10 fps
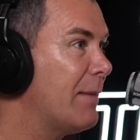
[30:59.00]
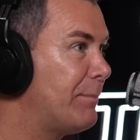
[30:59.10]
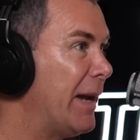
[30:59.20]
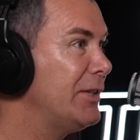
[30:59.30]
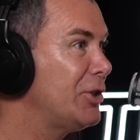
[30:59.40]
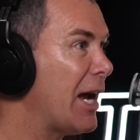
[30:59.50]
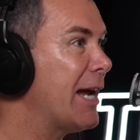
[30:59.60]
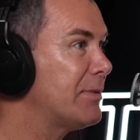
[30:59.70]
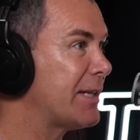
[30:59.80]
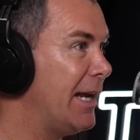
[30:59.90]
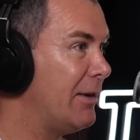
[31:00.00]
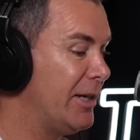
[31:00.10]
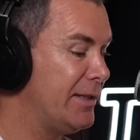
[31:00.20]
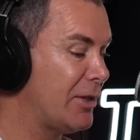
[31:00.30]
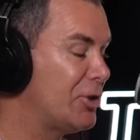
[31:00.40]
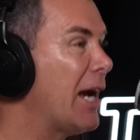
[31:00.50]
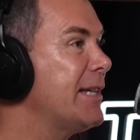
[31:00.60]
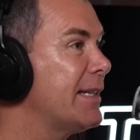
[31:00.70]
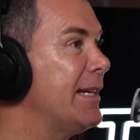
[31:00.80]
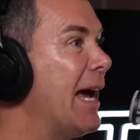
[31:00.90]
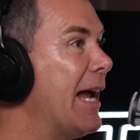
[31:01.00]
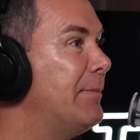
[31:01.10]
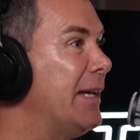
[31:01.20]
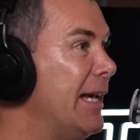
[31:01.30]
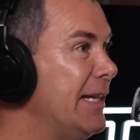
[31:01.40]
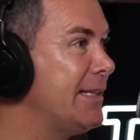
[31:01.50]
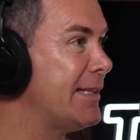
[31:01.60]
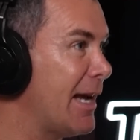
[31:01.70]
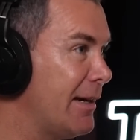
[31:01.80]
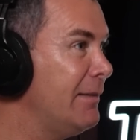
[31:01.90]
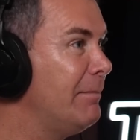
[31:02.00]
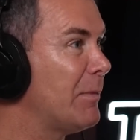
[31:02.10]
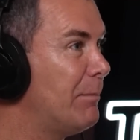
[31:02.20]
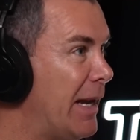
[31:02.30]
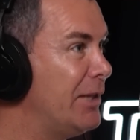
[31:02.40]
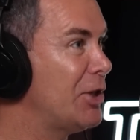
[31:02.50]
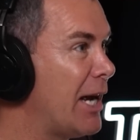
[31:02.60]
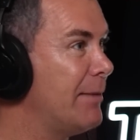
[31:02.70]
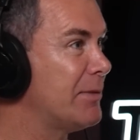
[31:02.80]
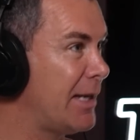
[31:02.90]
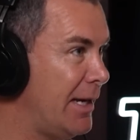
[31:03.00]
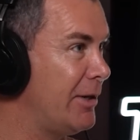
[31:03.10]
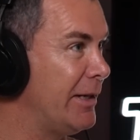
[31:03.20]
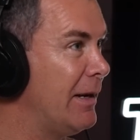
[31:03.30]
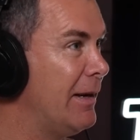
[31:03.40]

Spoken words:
Ben James Carey. So Jason named his son Ben James Carey.